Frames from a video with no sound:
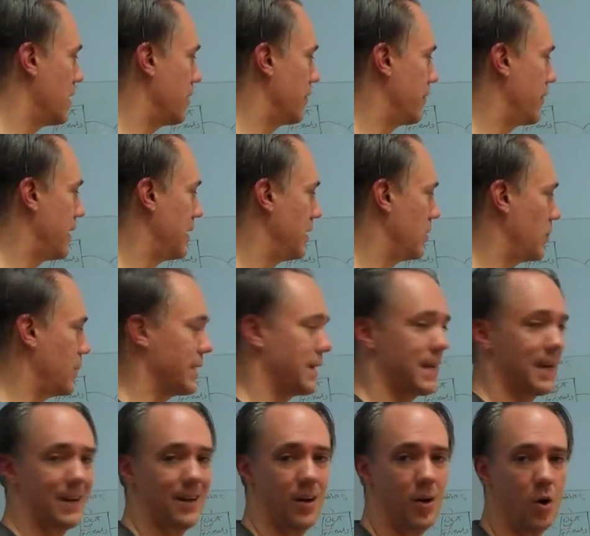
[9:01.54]
And then finally we
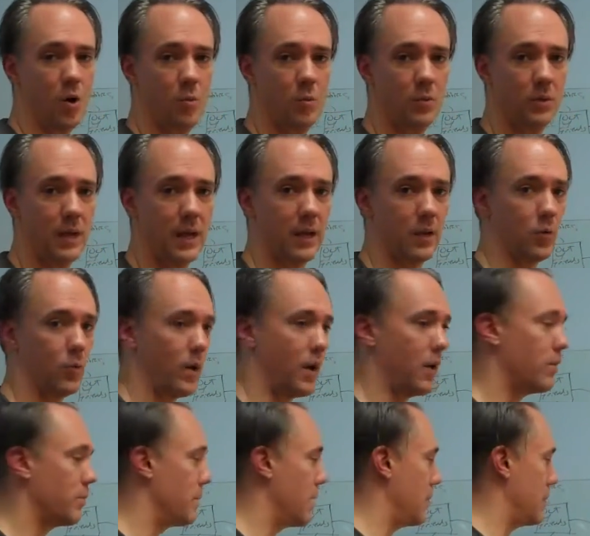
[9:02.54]
get home late.
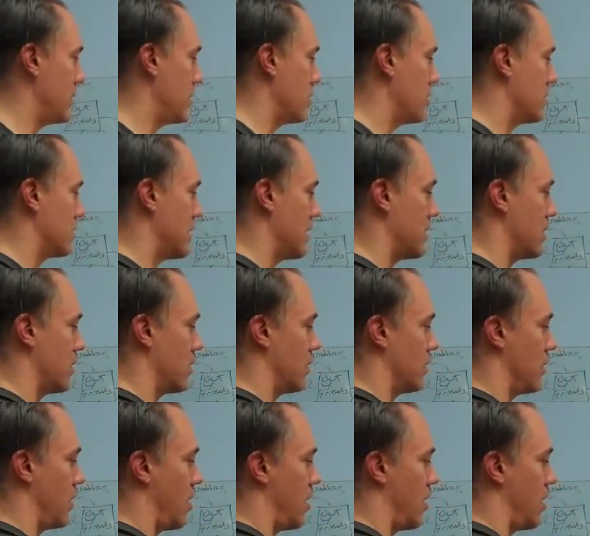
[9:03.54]
Well, maybe you set your